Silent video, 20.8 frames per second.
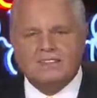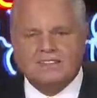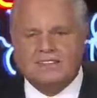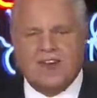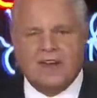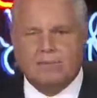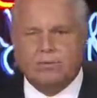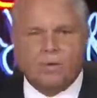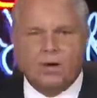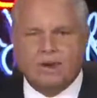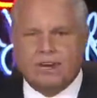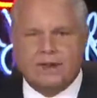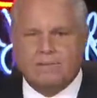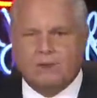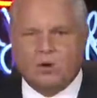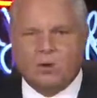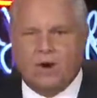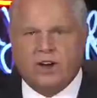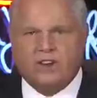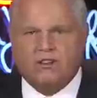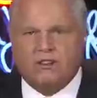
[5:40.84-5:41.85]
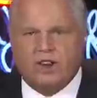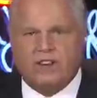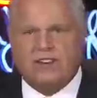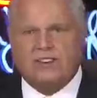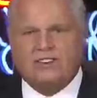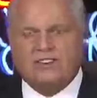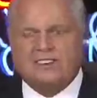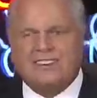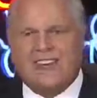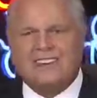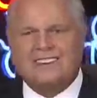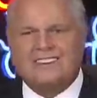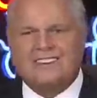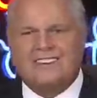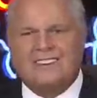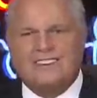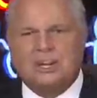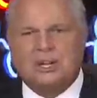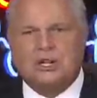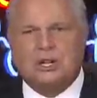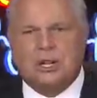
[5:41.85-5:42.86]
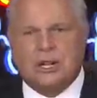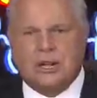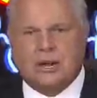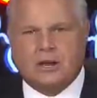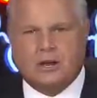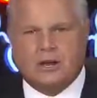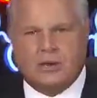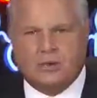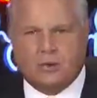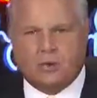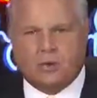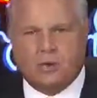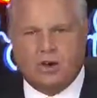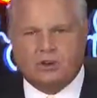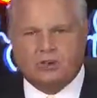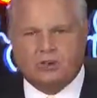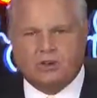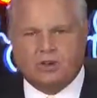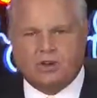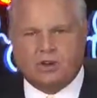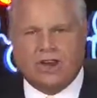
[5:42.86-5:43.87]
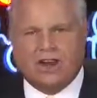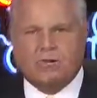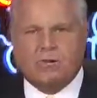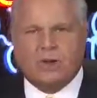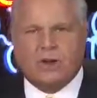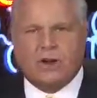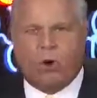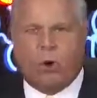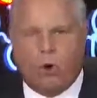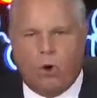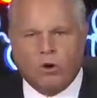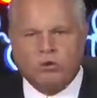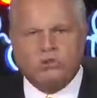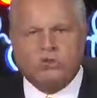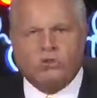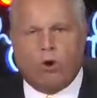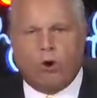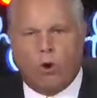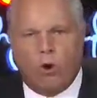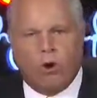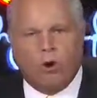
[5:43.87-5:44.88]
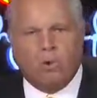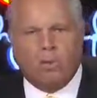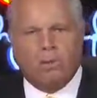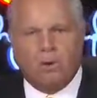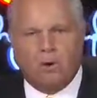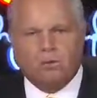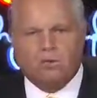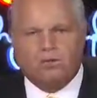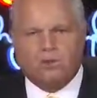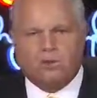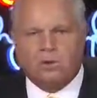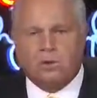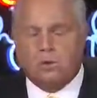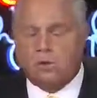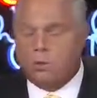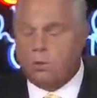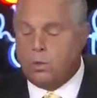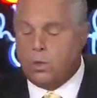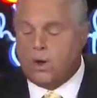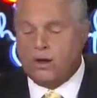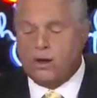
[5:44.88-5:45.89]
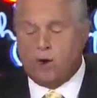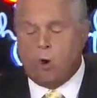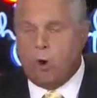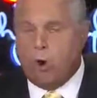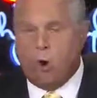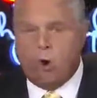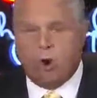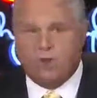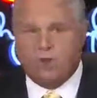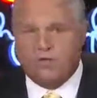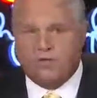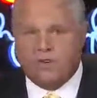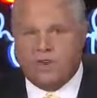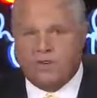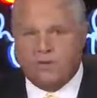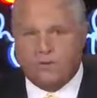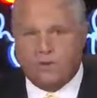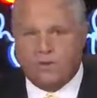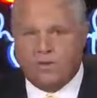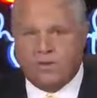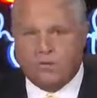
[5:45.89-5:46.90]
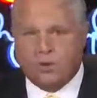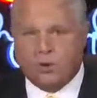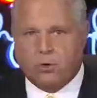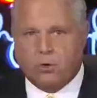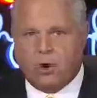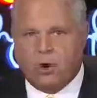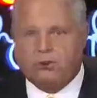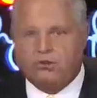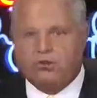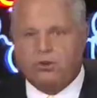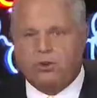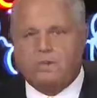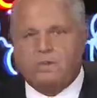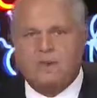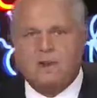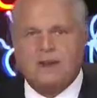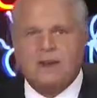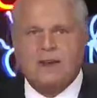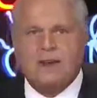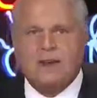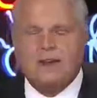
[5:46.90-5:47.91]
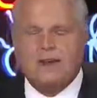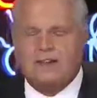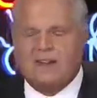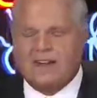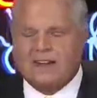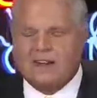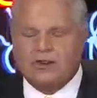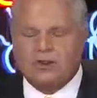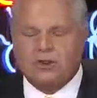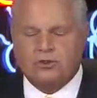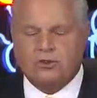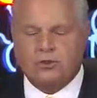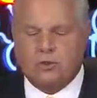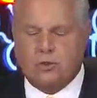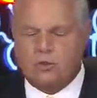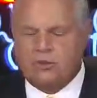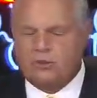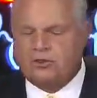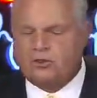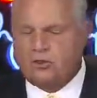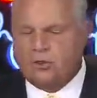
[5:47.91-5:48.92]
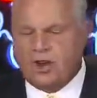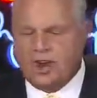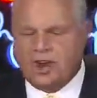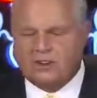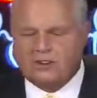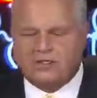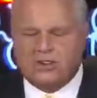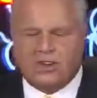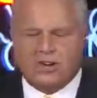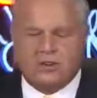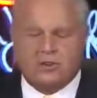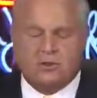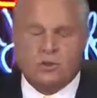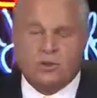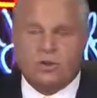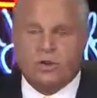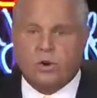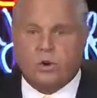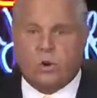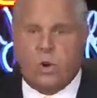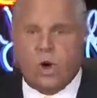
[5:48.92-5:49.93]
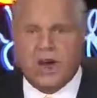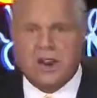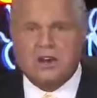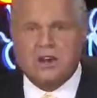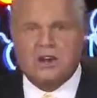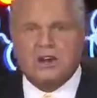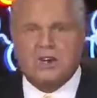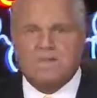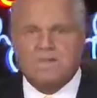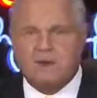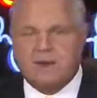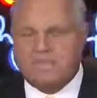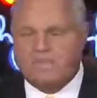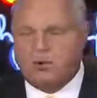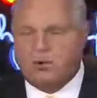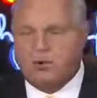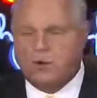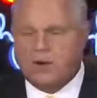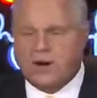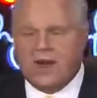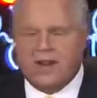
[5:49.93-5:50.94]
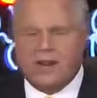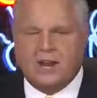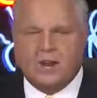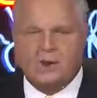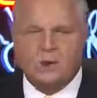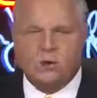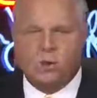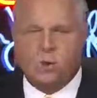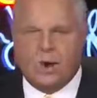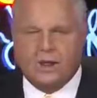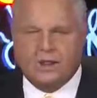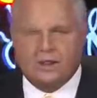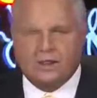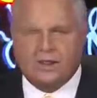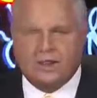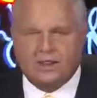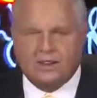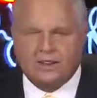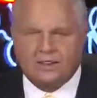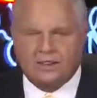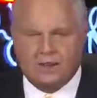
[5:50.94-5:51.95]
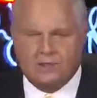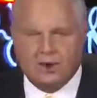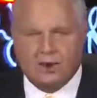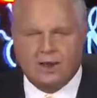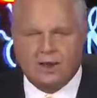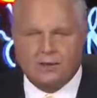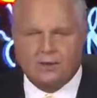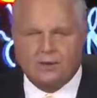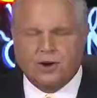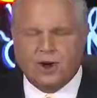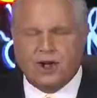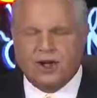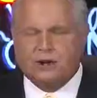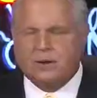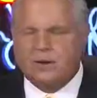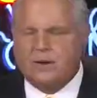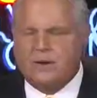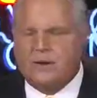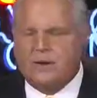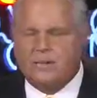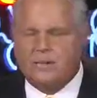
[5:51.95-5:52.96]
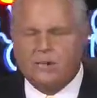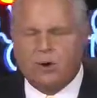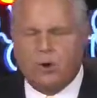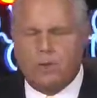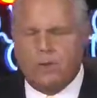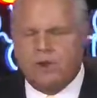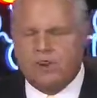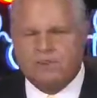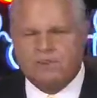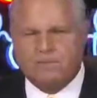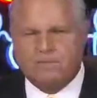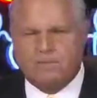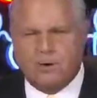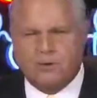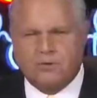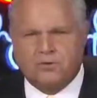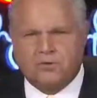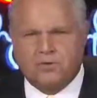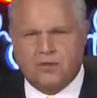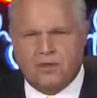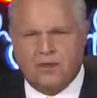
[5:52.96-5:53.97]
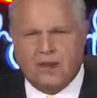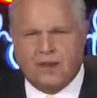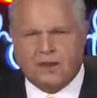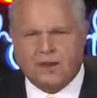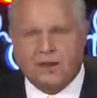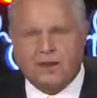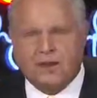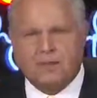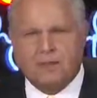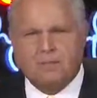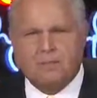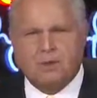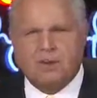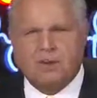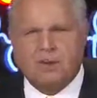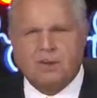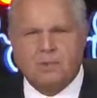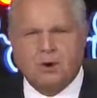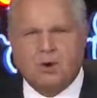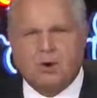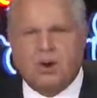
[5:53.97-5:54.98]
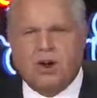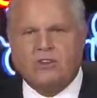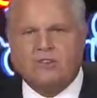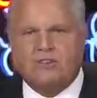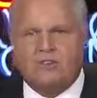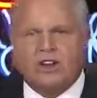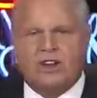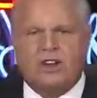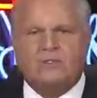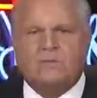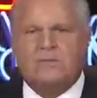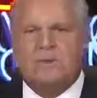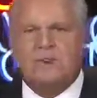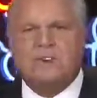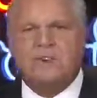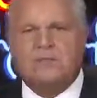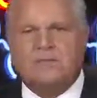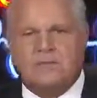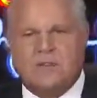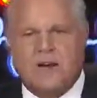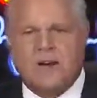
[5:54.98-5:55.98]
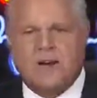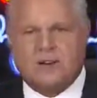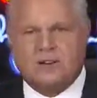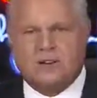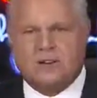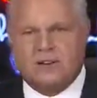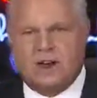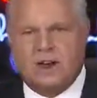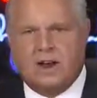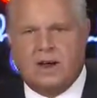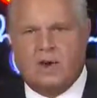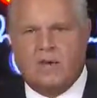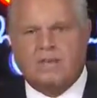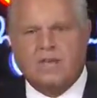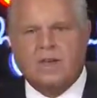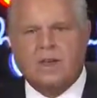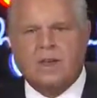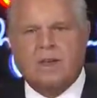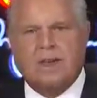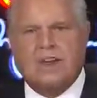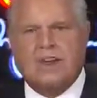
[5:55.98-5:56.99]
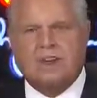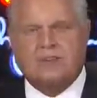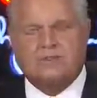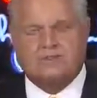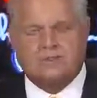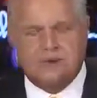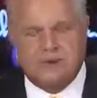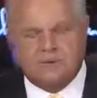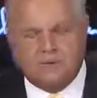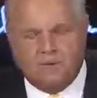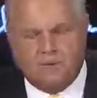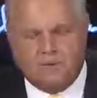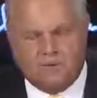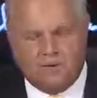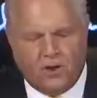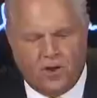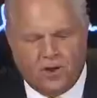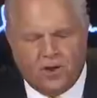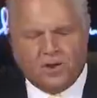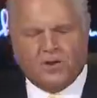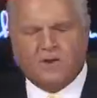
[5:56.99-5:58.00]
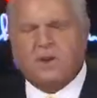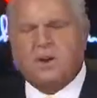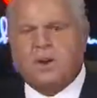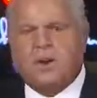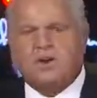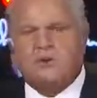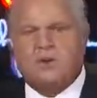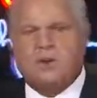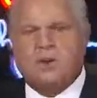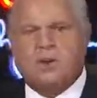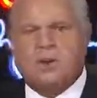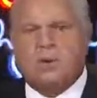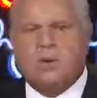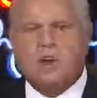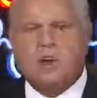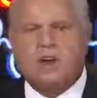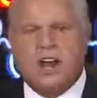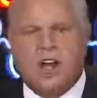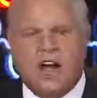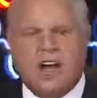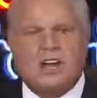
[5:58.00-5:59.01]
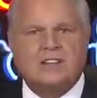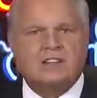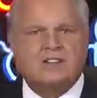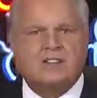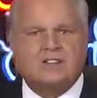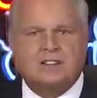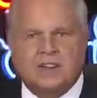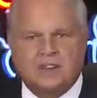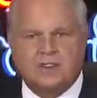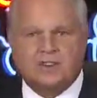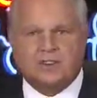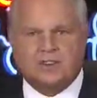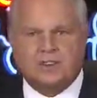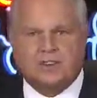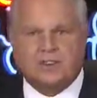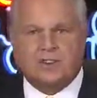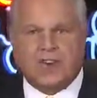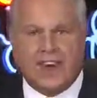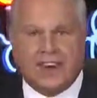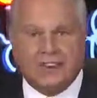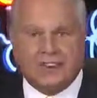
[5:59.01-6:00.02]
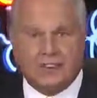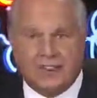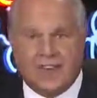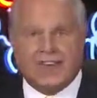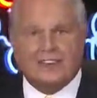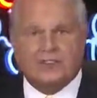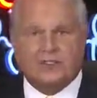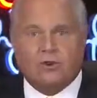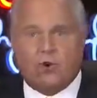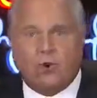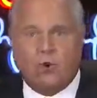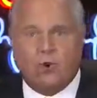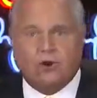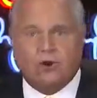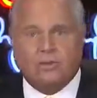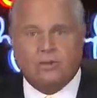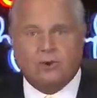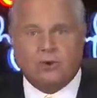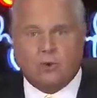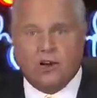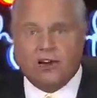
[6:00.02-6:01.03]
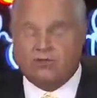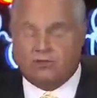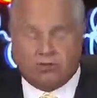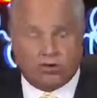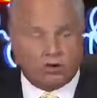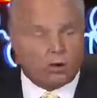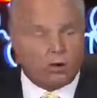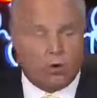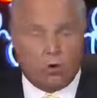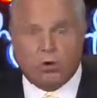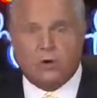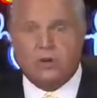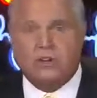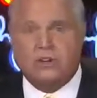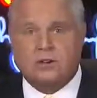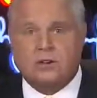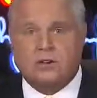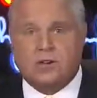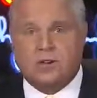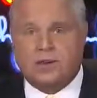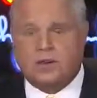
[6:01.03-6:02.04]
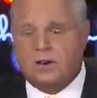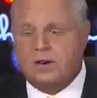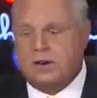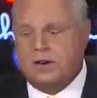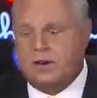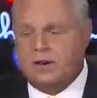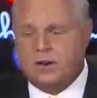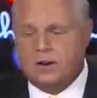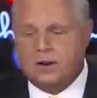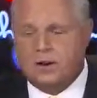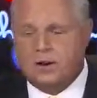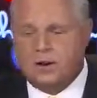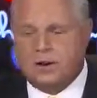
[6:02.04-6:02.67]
That's not what immigration is. That's illegal immigration, and we ought to all oppose it. We are all in favor of immigration that determines who gets in, the quantity of people who get in, whether they assimilate or not. Nobody's opposed to that. But immigration has been defined now as people flooding the country who are non-citizens, and that's called immigration according to the